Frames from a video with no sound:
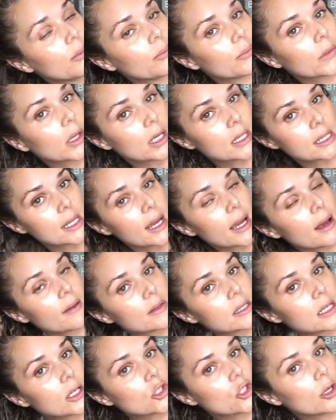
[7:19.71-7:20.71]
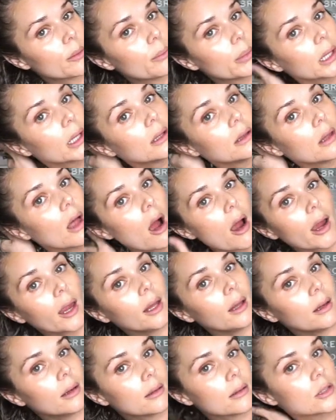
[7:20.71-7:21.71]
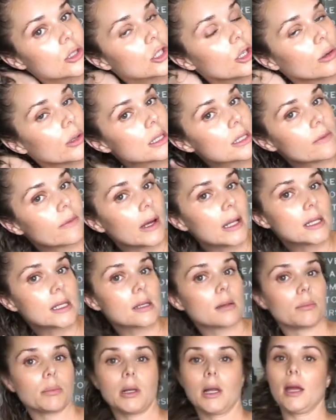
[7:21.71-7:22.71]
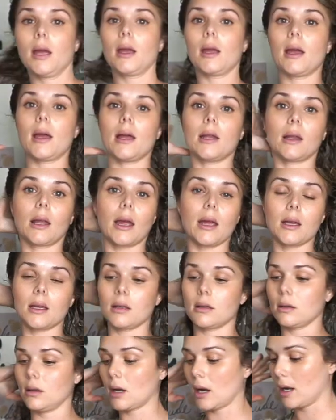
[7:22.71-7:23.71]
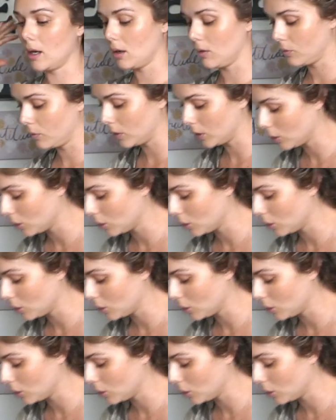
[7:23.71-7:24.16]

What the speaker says: because they have such a big line, so it's fun to play and like kind of